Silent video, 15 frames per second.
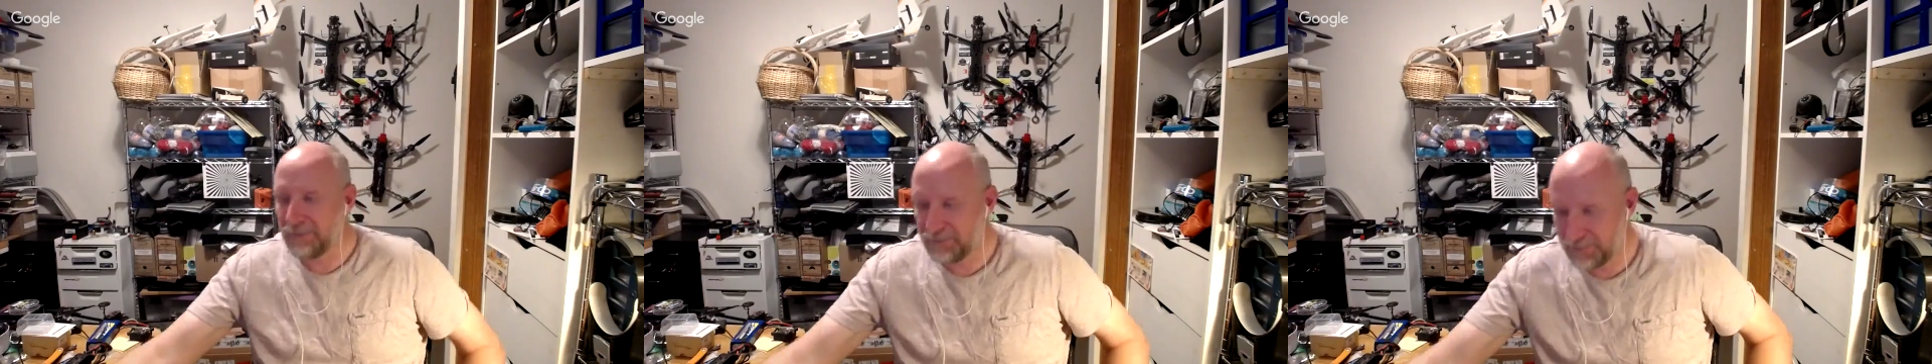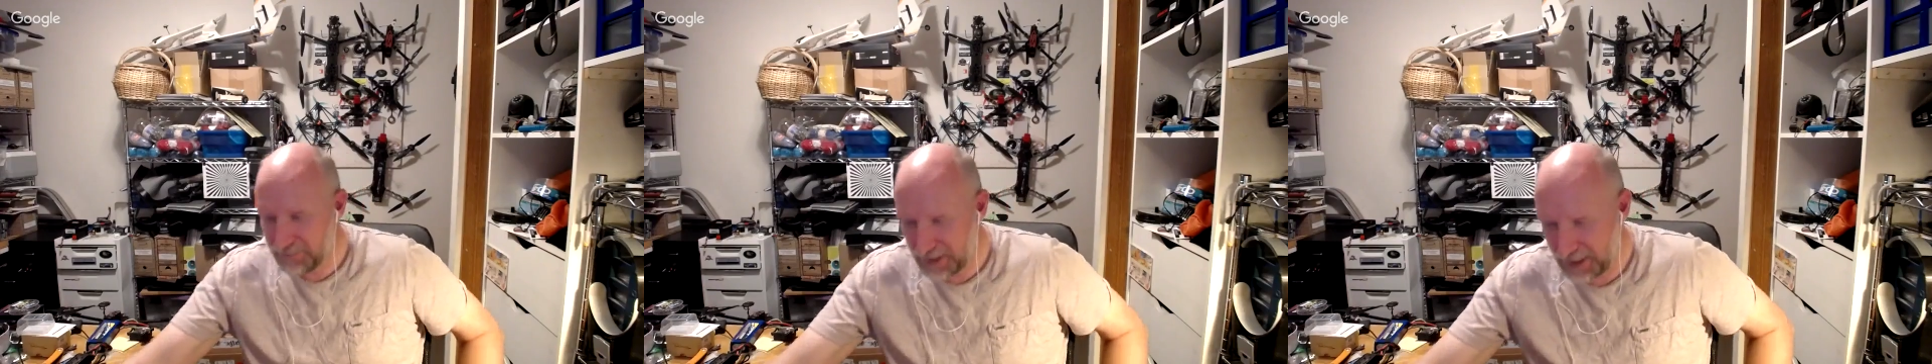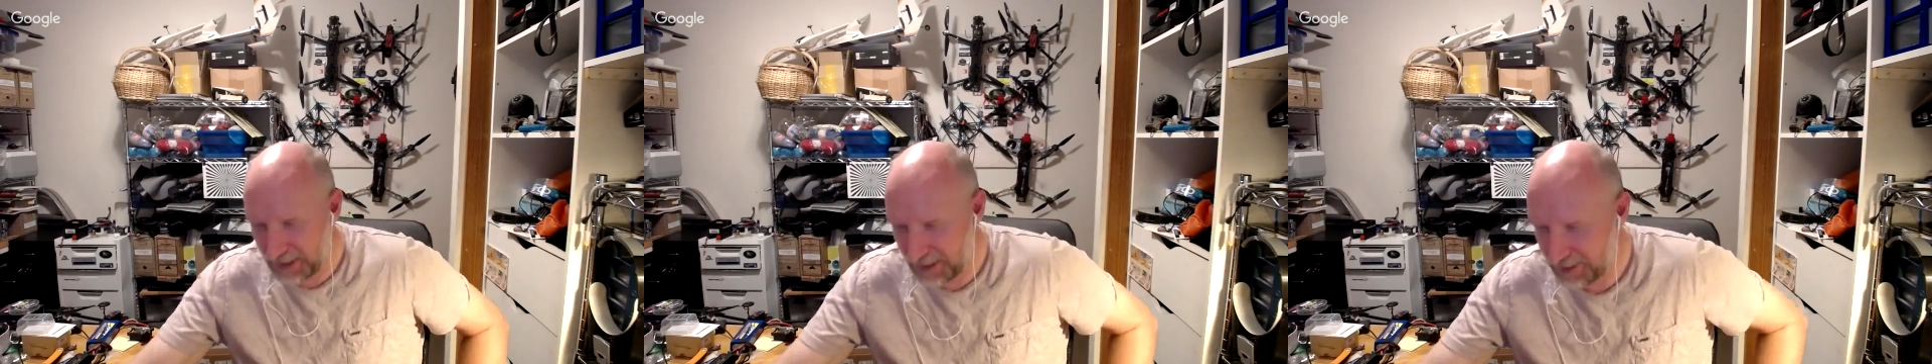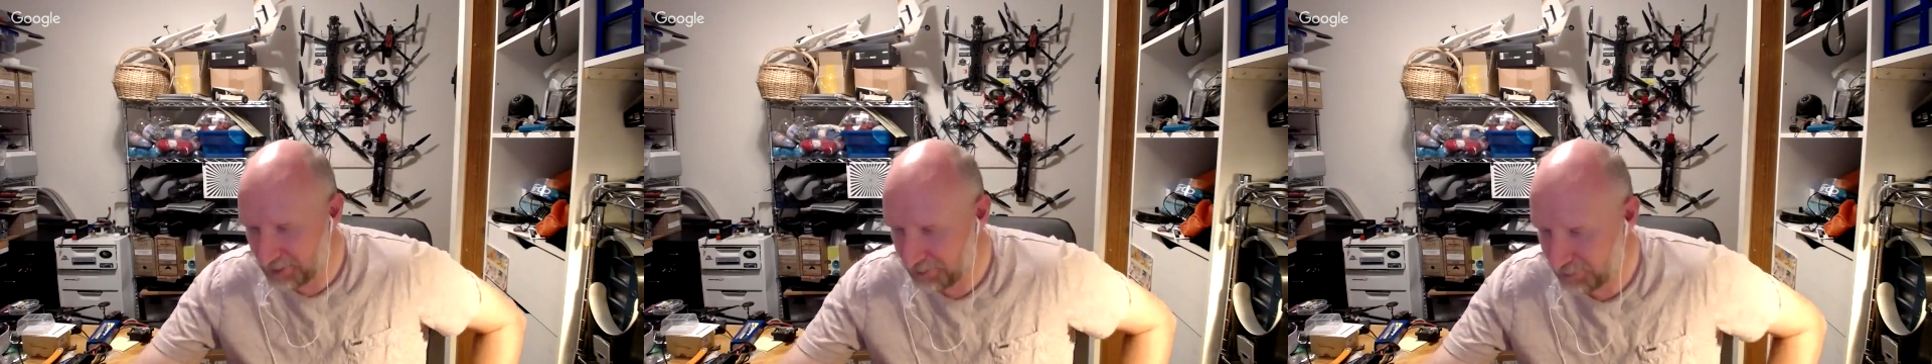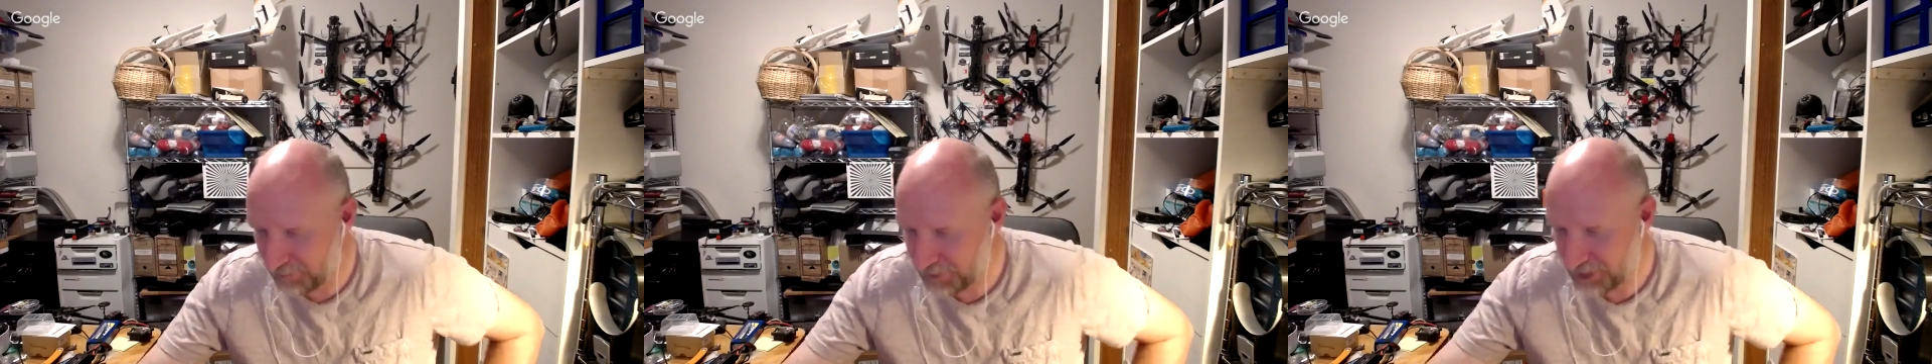I do
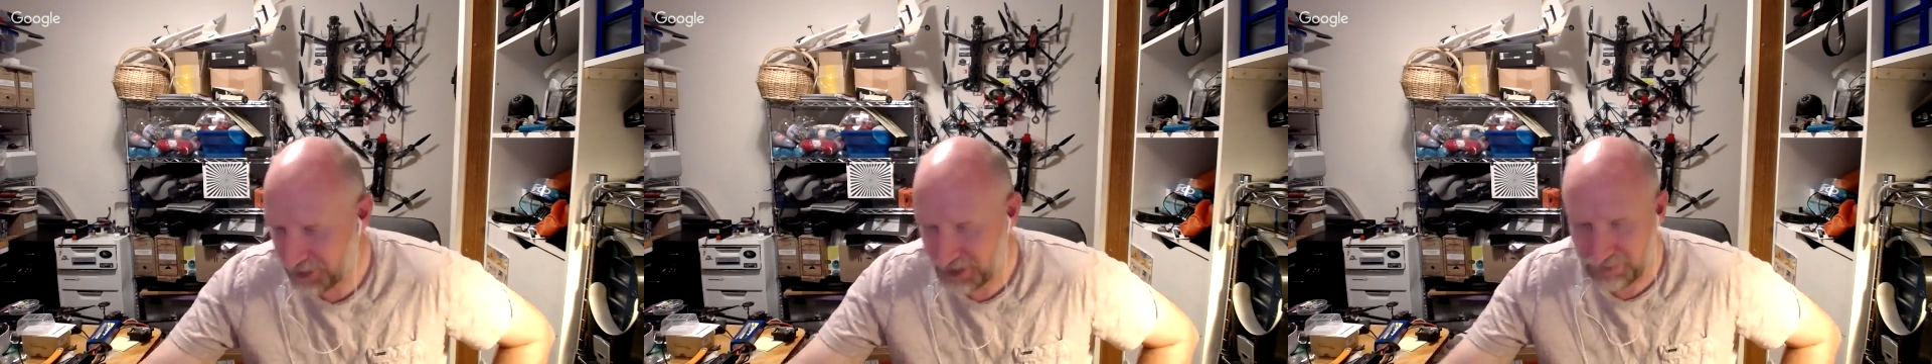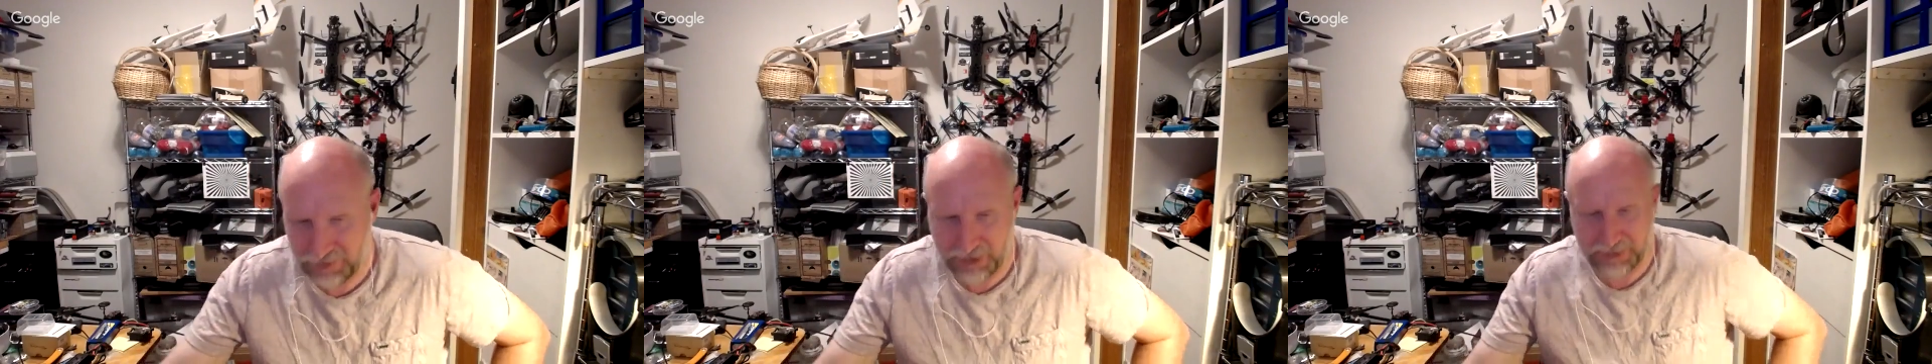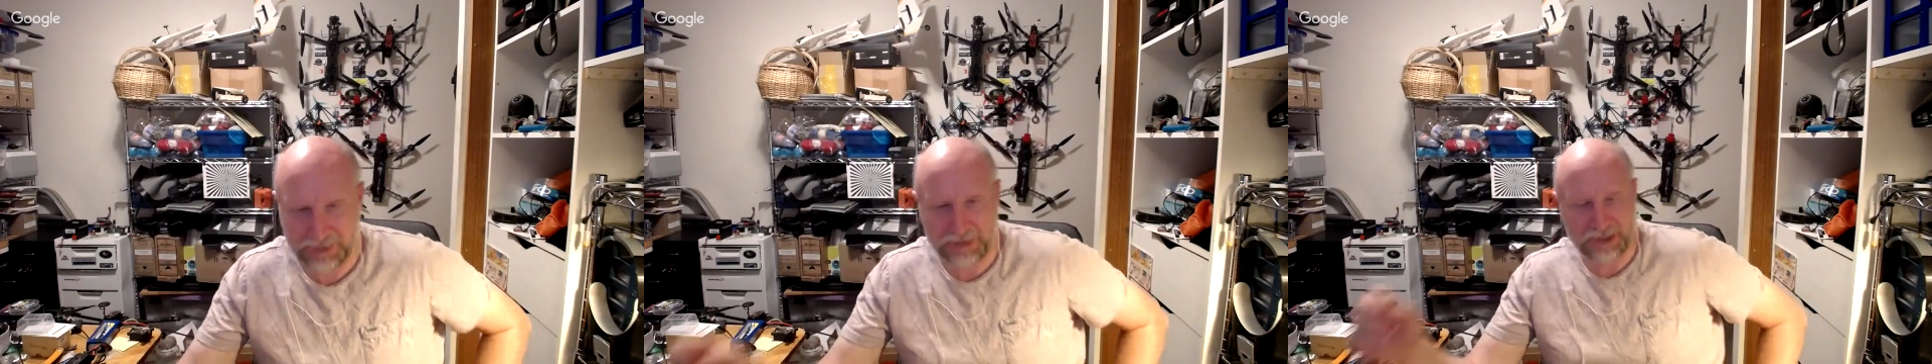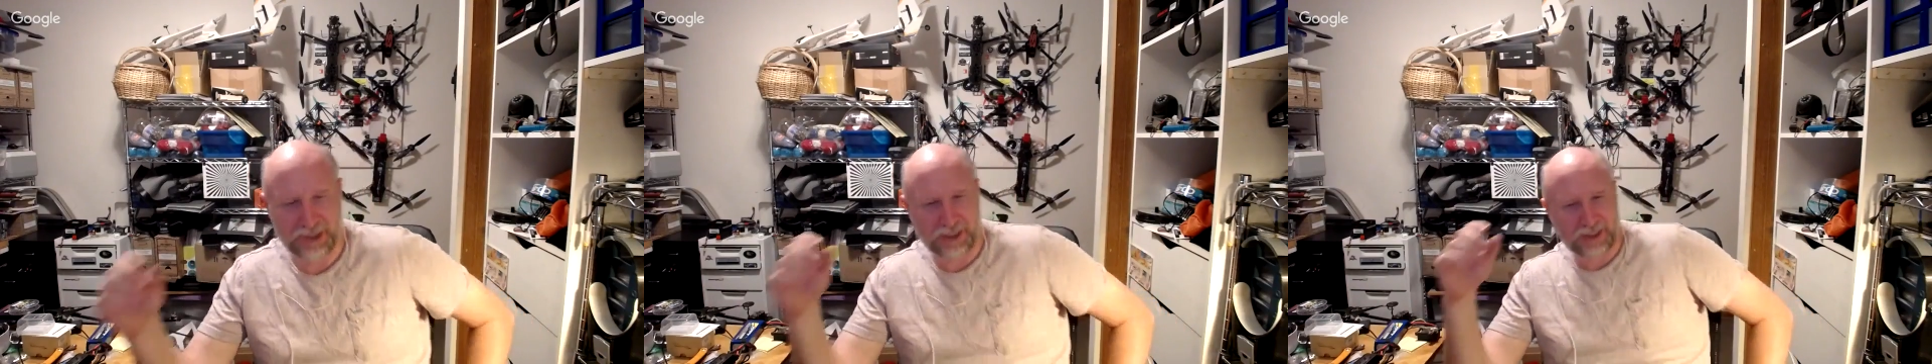60 frames per second.